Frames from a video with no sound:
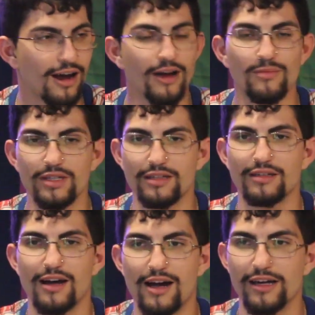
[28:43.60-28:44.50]
I
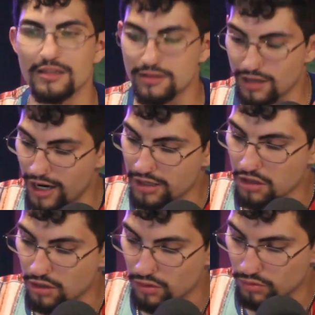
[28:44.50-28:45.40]
mean, I
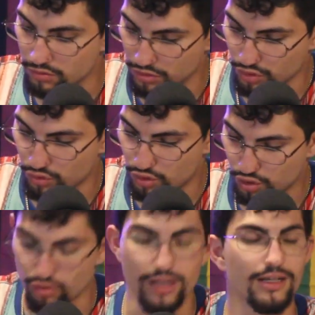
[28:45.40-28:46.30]
go
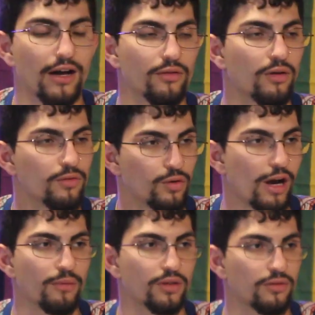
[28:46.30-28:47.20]
straight down the rabbit hole.